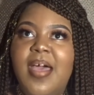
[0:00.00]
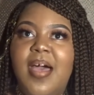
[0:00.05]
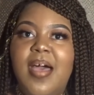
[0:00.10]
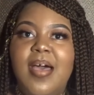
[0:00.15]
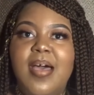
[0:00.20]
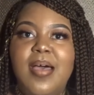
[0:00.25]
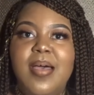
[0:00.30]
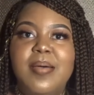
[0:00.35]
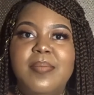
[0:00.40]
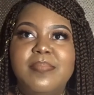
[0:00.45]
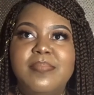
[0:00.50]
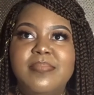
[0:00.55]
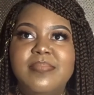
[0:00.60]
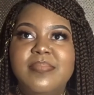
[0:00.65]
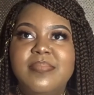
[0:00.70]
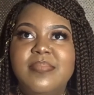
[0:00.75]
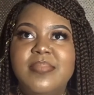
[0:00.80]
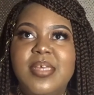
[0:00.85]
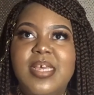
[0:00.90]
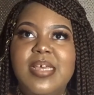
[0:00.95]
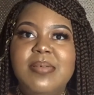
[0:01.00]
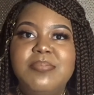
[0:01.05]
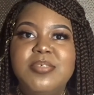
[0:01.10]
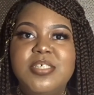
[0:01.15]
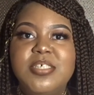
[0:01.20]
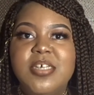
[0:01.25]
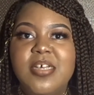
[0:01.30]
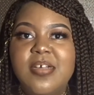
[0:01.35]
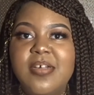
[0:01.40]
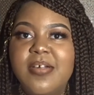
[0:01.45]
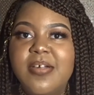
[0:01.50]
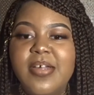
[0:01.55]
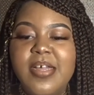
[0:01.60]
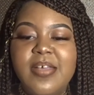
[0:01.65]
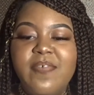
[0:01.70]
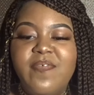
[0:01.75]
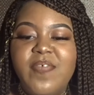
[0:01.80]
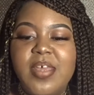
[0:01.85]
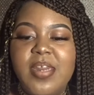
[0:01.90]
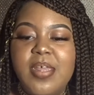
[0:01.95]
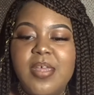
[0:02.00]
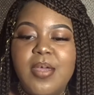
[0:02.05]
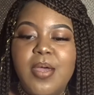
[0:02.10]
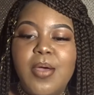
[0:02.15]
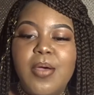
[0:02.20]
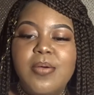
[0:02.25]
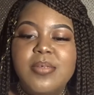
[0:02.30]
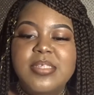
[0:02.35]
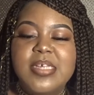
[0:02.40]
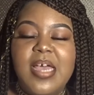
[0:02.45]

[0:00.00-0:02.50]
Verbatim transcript: Um, keep sharing videos.